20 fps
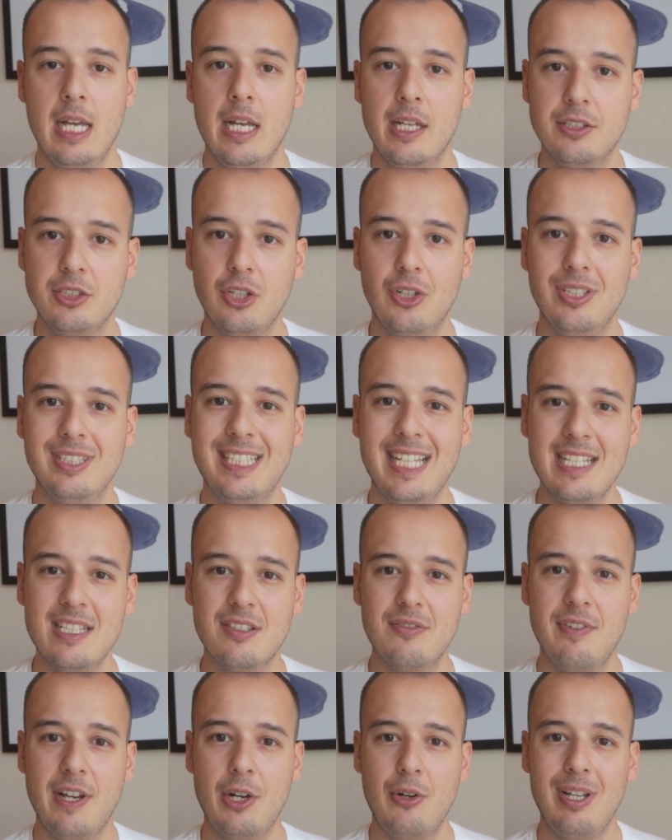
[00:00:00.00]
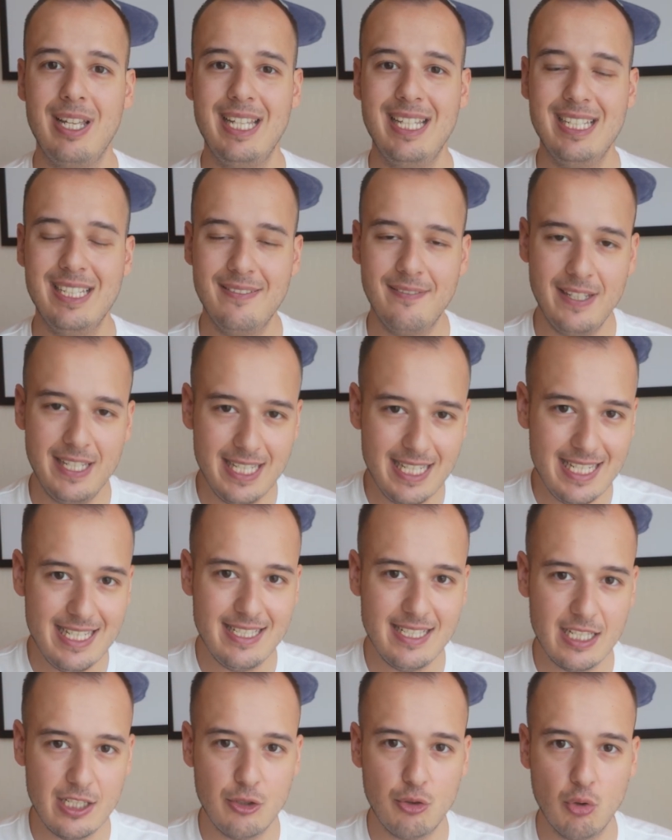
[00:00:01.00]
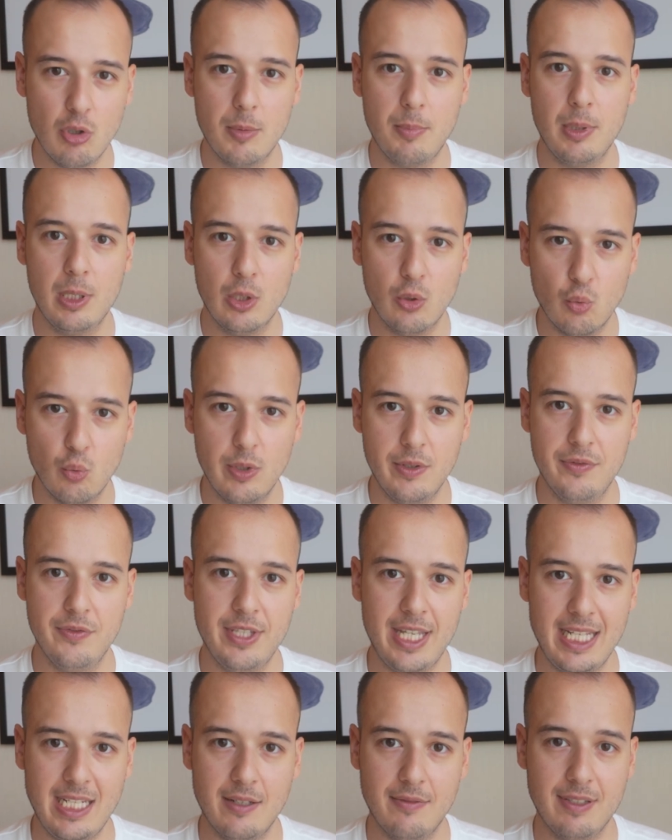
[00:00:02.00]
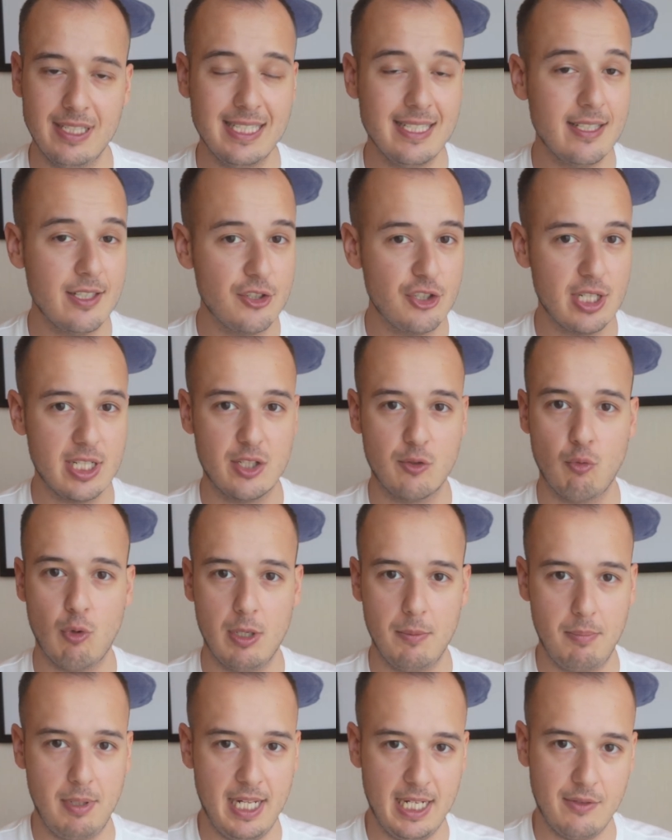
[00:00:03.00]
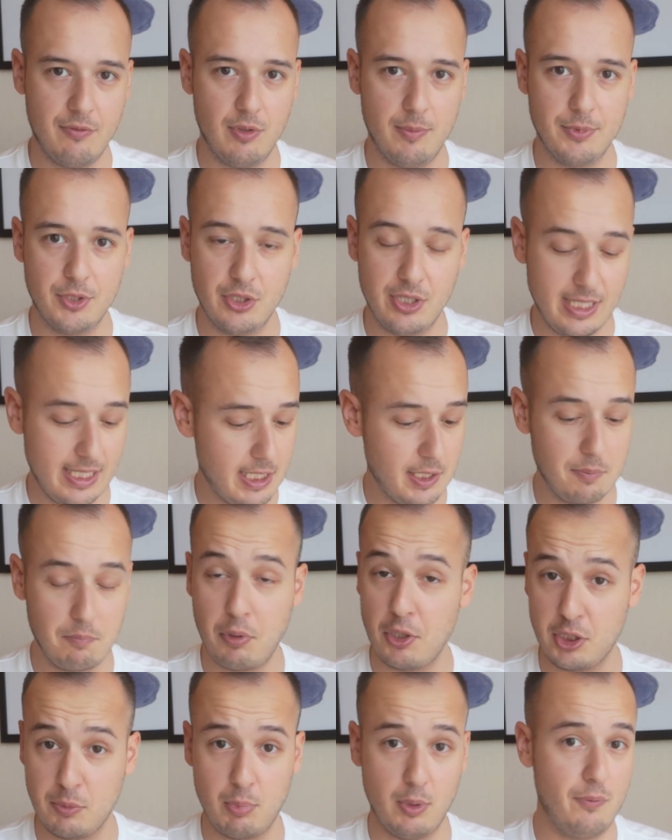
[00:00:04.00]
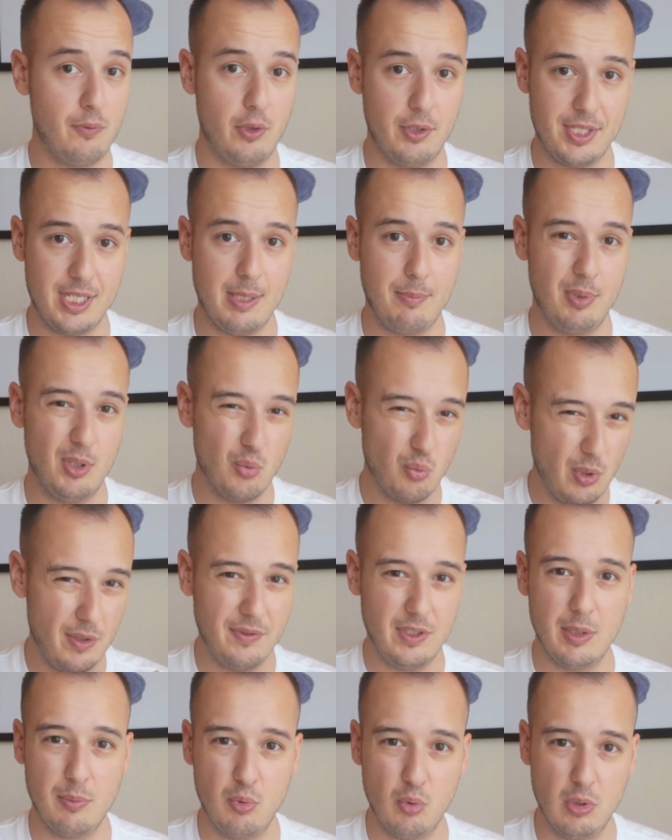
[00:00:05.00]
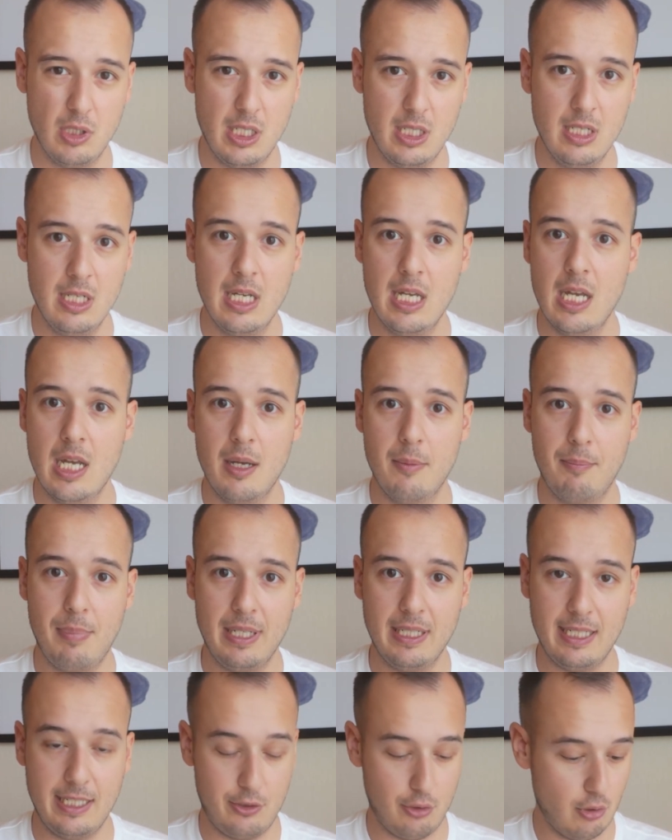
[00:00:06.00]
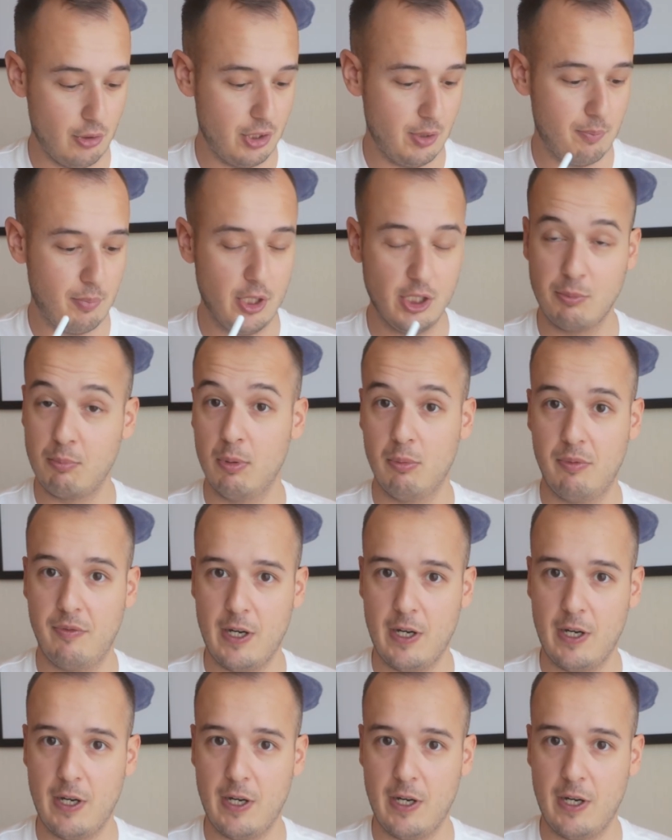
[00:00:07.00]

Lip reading: So that's very easy doable with native, and this is just one platform. So this is possible, for example, with Taboola, but it's also possible with